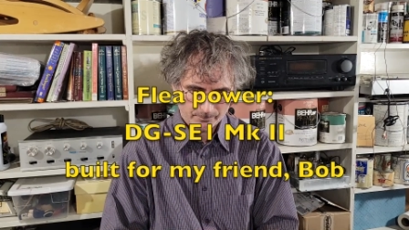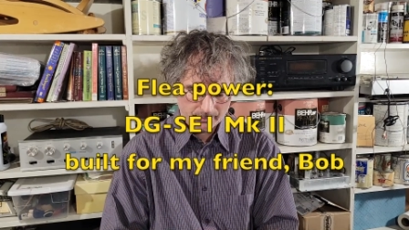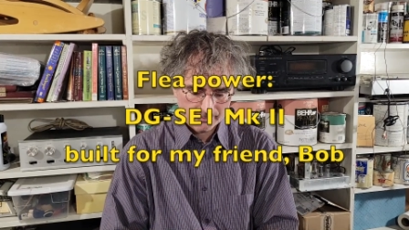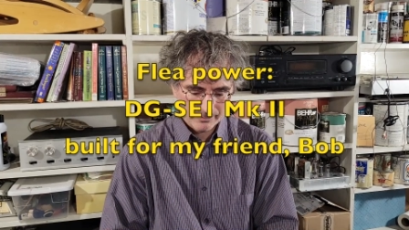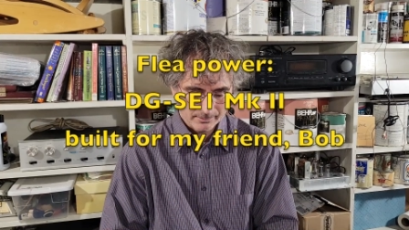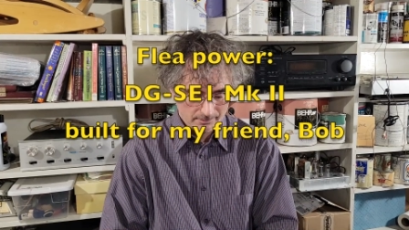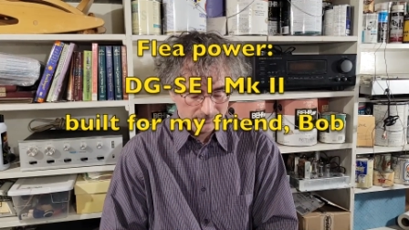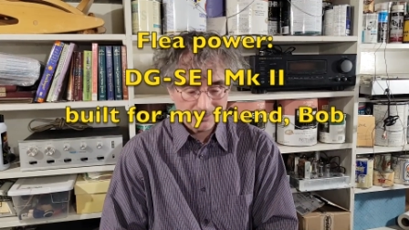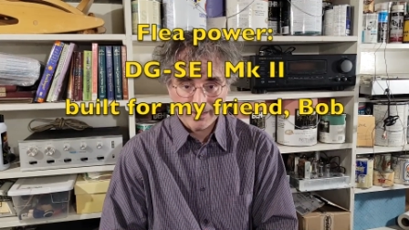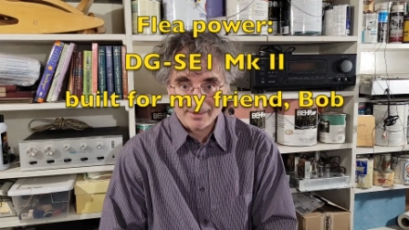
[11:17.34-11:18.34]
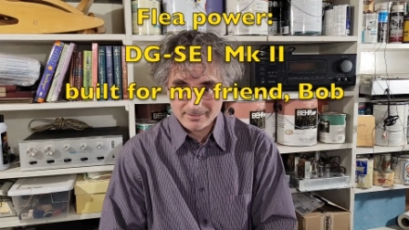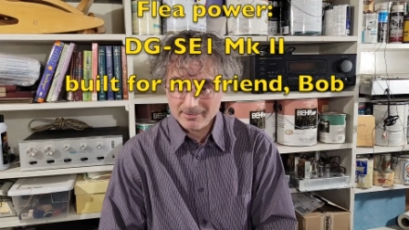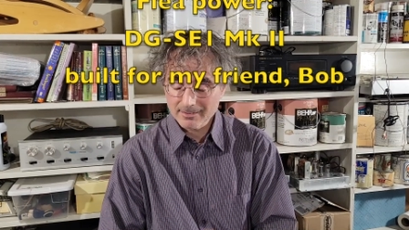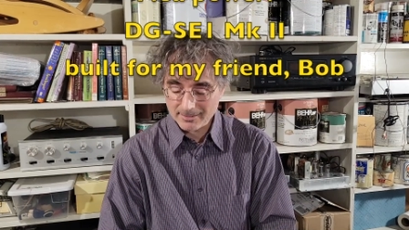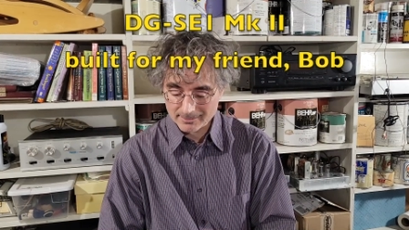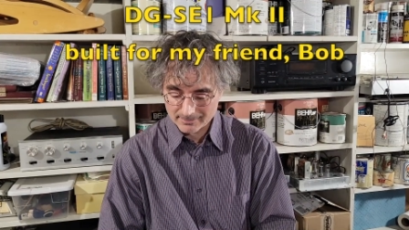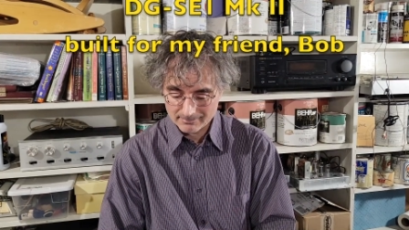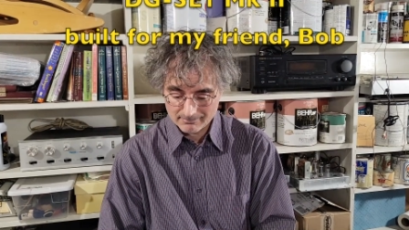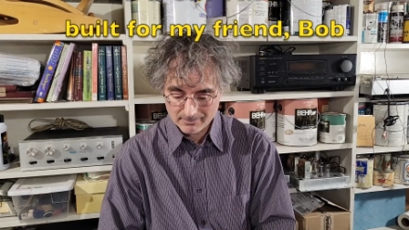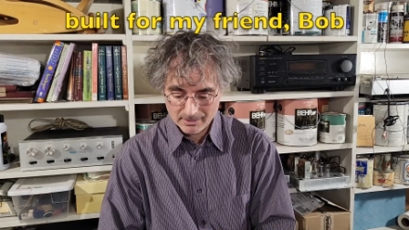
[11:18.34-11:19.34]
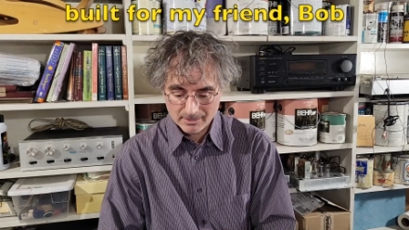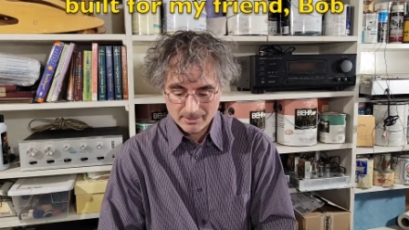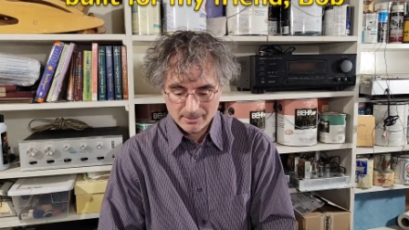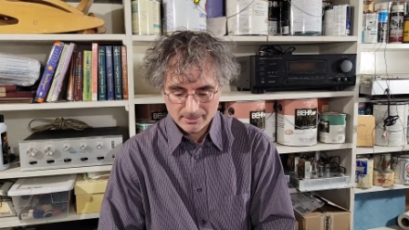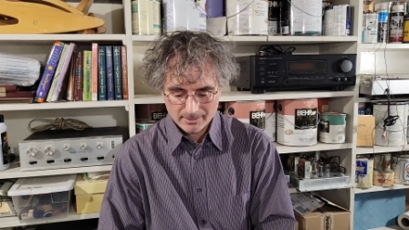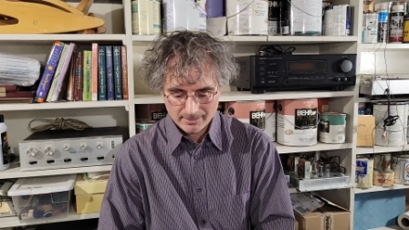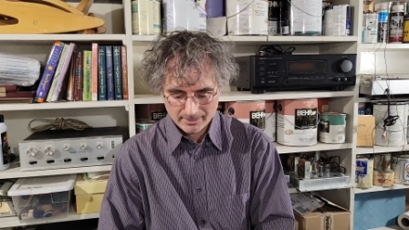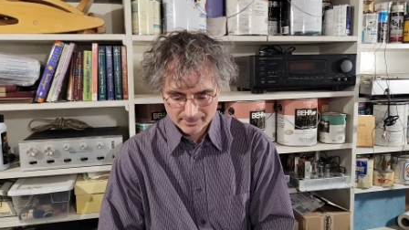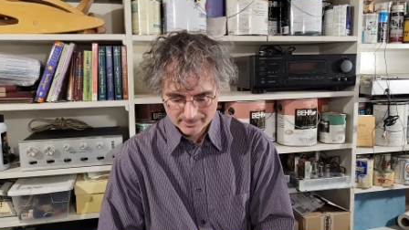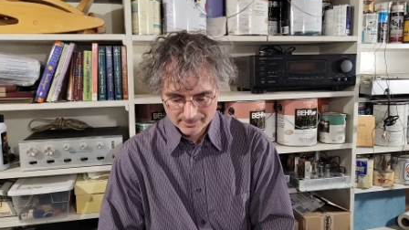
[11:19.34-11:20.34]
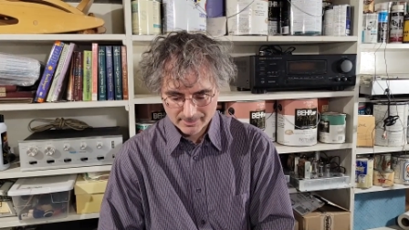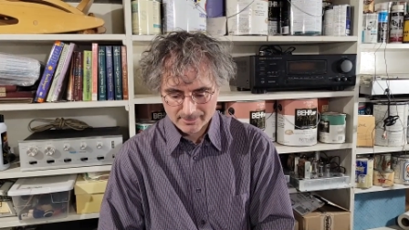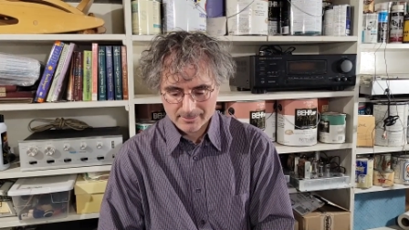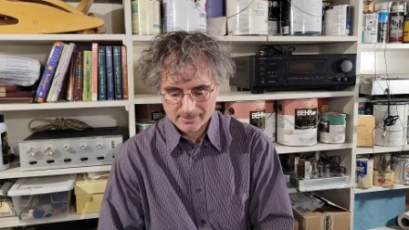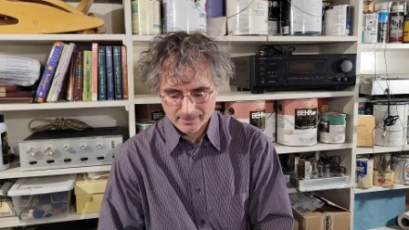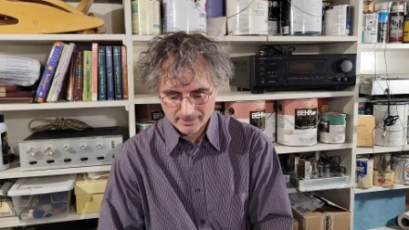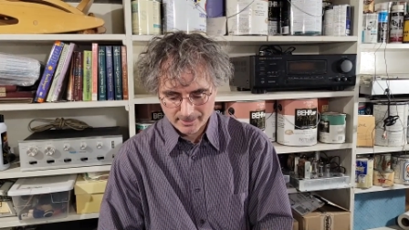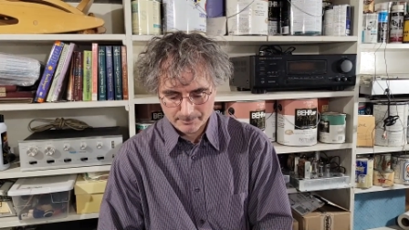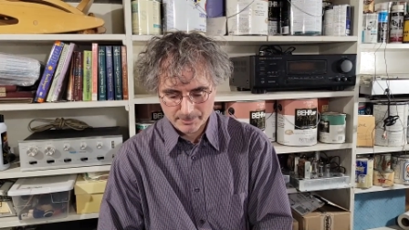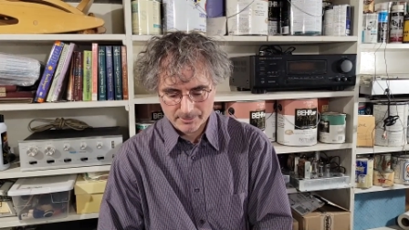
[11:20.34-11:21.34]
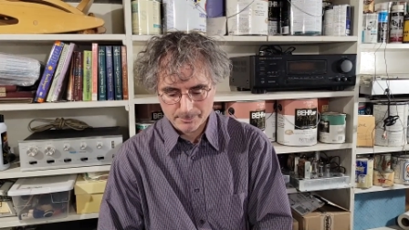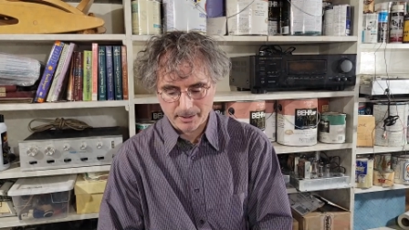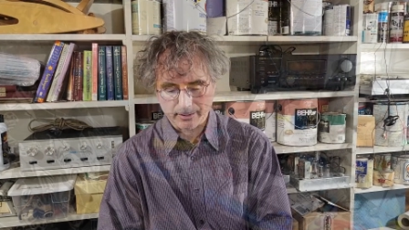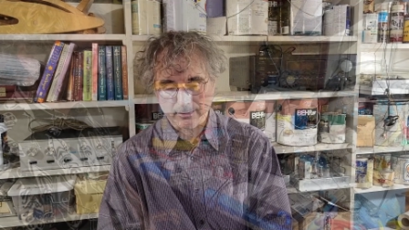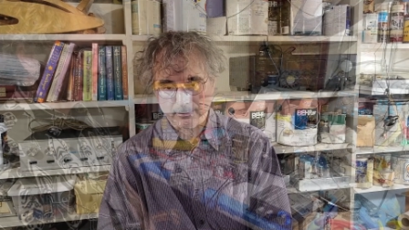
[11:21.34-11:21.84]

Still, in case it doesn't, he has a solid state amp as backup.